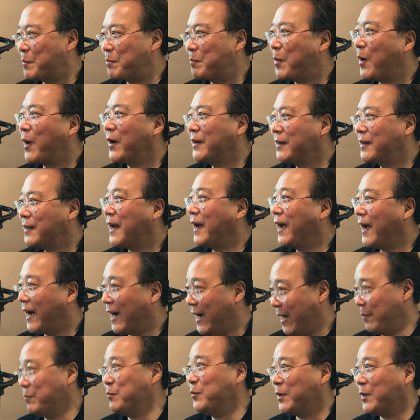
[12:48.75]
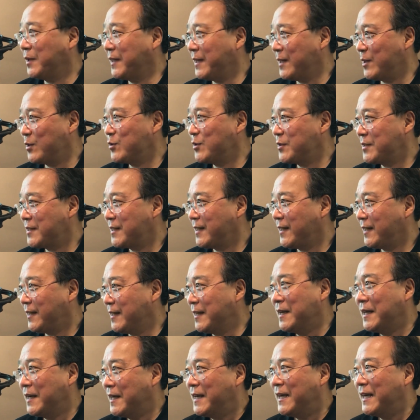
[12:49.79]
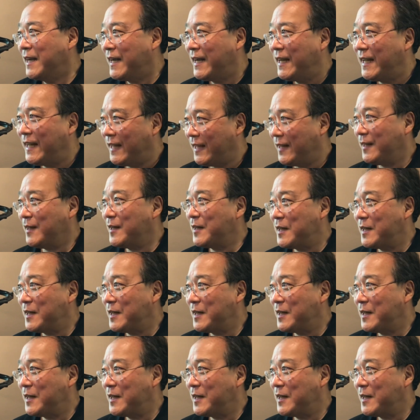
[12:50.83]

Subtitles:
part I'm really interested in,